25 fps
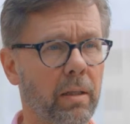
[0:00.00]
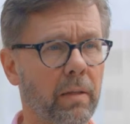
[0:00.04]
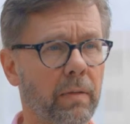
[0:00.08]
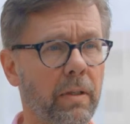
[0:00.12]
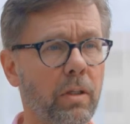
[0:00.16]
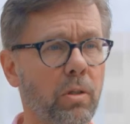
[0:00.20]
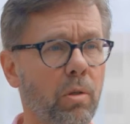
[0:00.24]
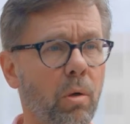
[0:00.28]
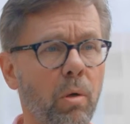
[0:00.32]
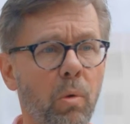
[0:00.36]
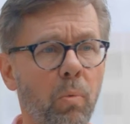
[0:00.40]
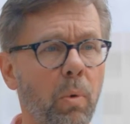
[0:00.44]

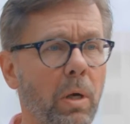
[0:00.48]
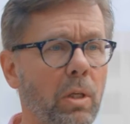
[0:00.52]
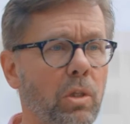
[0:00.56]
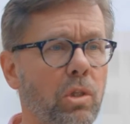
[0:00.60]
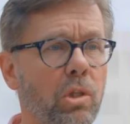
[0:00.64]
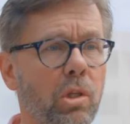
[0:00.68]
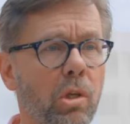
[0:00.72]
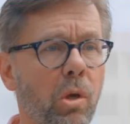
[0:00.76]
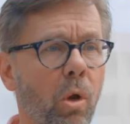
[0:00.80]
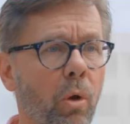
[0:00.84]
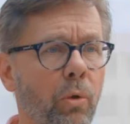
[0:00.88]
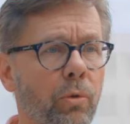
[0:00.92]
There's only one
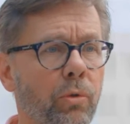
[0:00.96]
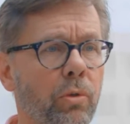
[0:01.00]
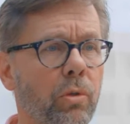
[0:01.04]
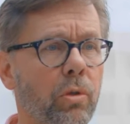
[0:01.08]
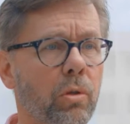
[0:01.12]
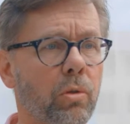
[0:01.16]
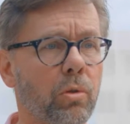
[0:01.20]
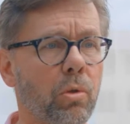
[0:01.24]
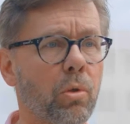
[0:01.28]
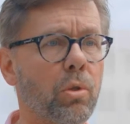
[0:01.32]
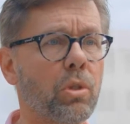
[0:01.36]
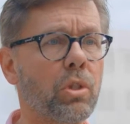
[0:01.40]
slot
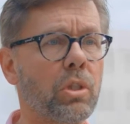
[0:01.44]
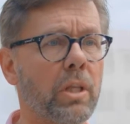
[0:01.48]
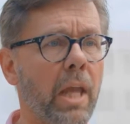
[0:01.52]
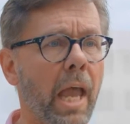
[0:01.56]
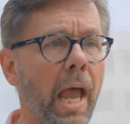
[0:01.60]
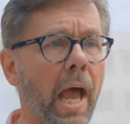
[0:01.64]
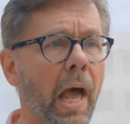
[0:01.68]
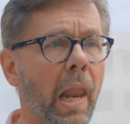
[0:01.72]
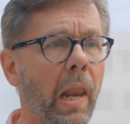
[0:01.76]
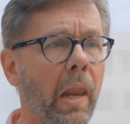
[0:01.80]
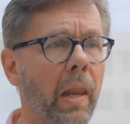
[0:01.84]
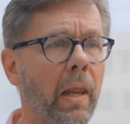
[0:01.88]
to
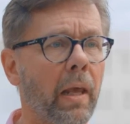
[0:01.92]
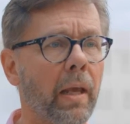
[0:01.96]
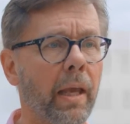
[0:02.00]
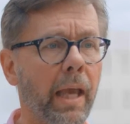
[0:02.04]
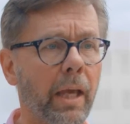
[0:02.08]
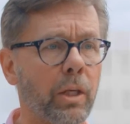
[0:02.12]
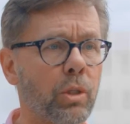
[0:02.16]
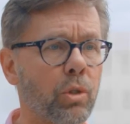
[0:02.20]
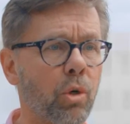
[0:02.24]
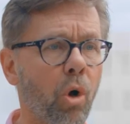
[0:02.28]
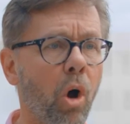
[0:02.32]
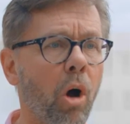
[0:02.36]
sell
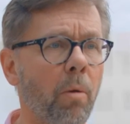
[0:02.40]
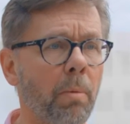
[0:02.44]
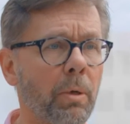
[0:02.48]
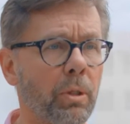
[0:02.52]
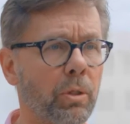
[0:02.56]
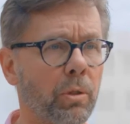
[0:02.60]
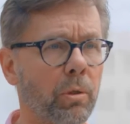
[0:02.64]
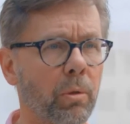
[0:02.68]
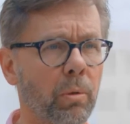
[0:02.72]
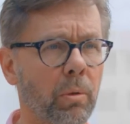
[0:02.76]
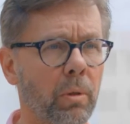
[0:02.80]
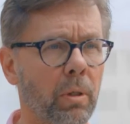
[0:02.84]
a drama
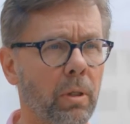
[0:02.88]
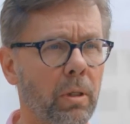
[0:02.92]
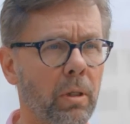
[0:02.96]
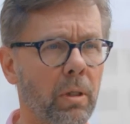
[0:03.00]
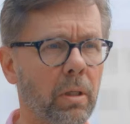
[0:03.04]
to,